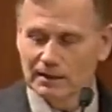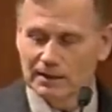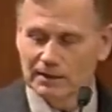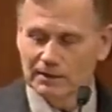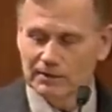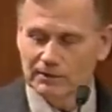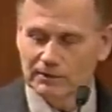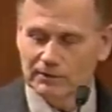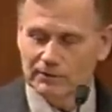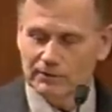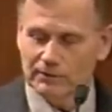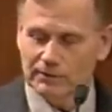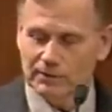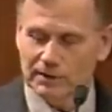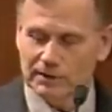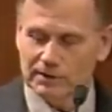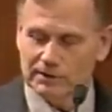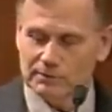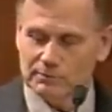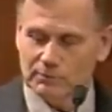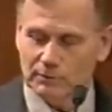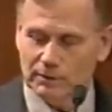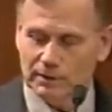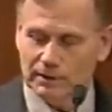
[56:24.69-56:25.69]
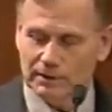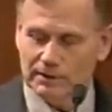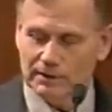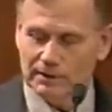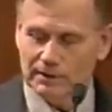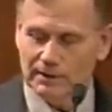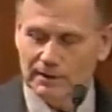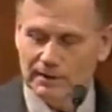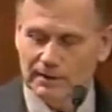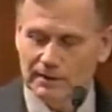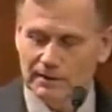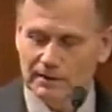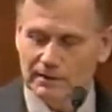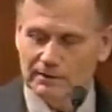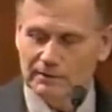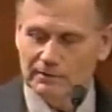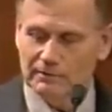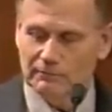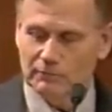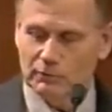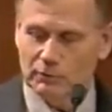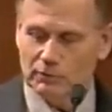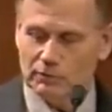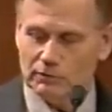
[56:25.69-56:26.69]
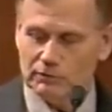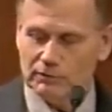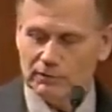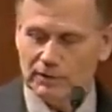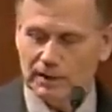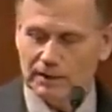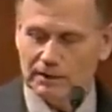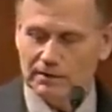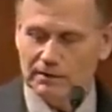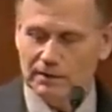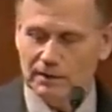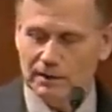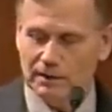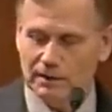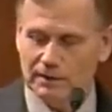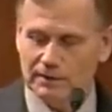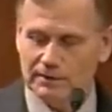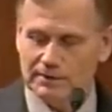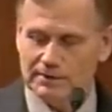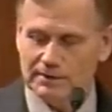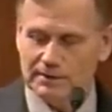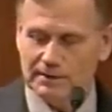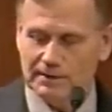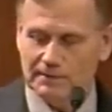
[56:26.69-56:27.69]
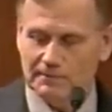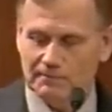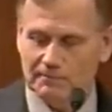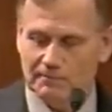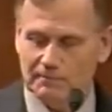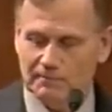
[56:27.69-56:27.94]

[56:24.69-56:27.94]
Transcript: Here is what the vocal tract does.